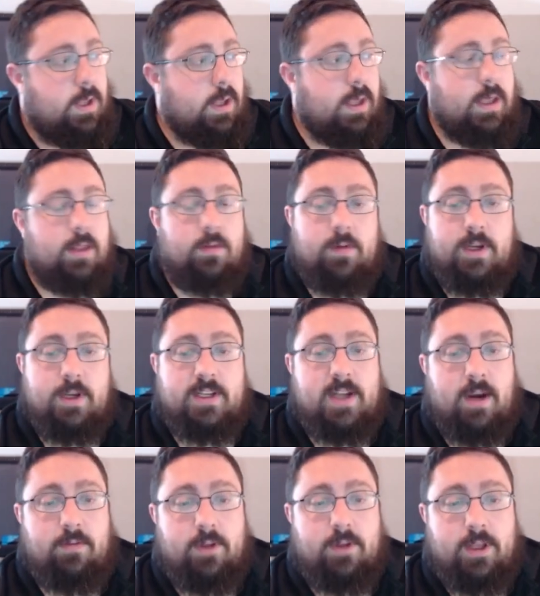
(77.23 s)
The reason I
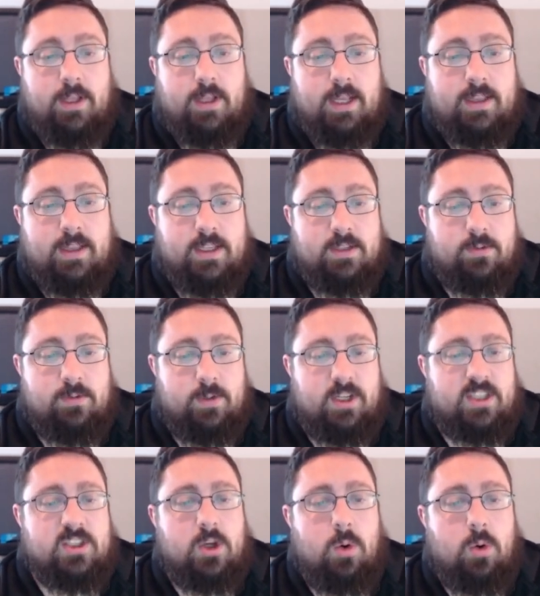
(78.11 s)
really like this one,
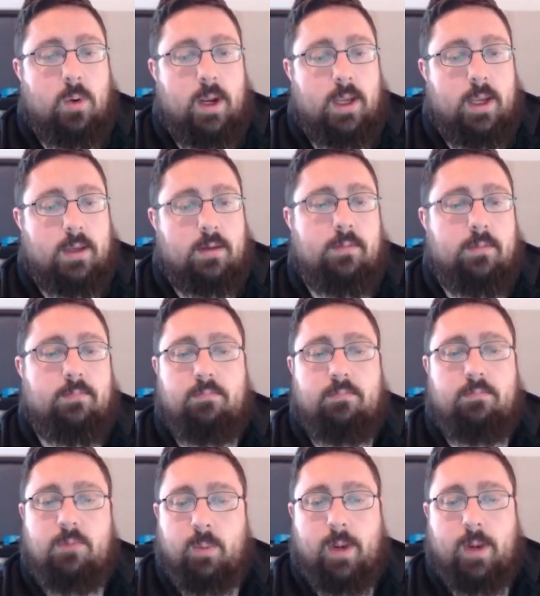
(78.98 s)
it's quick,
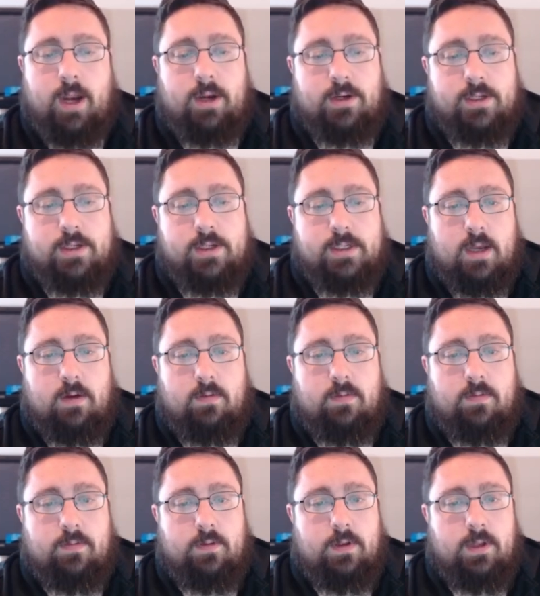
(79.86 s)
you're by
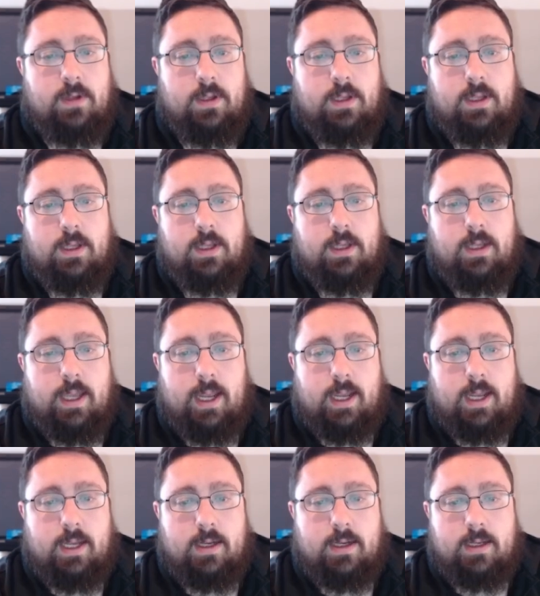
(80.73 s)
yourself,
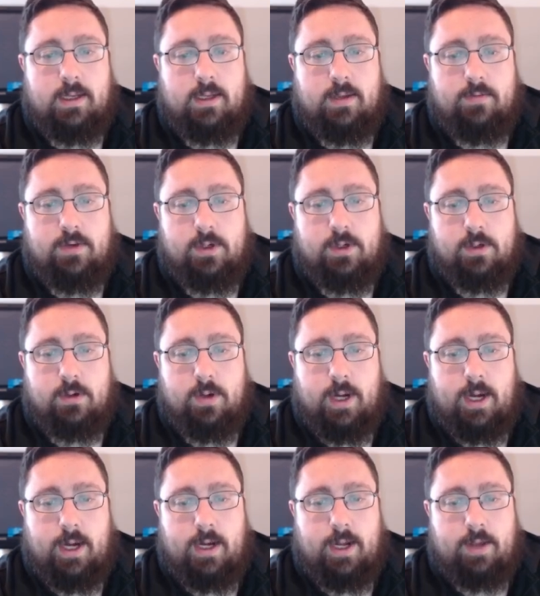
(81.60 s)
and it gives you a
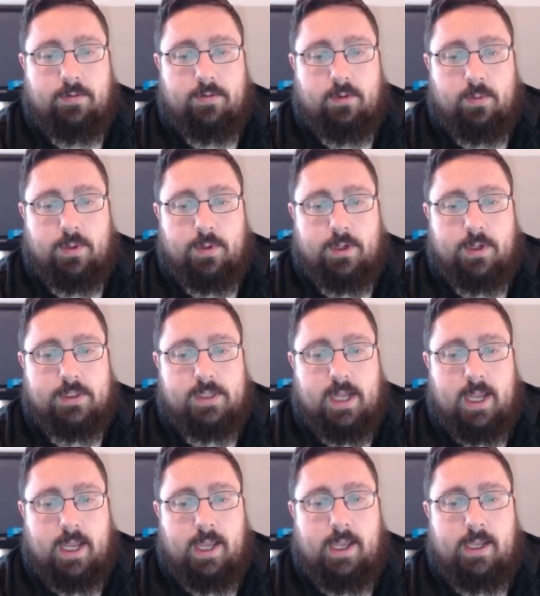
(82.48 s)
grade afterwards.
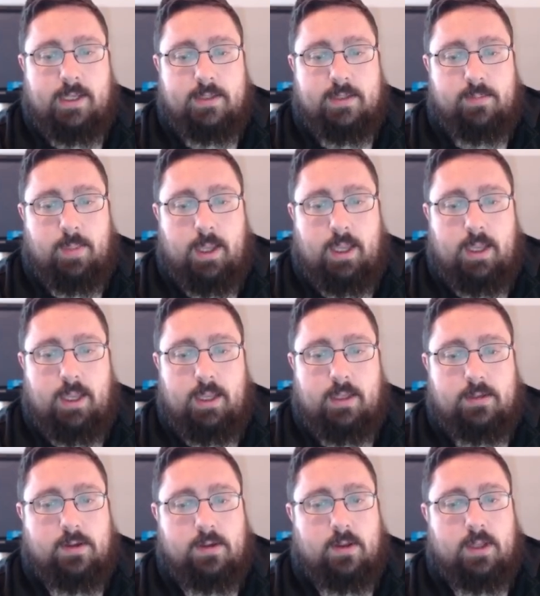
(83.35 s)
A's,
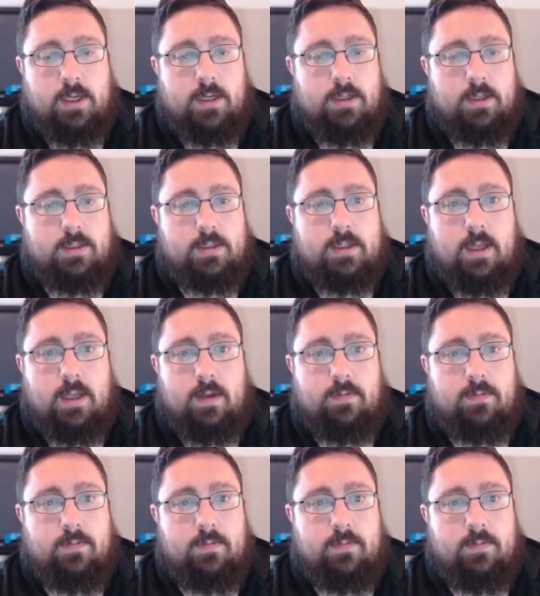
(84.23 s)
B's, all that good stuff.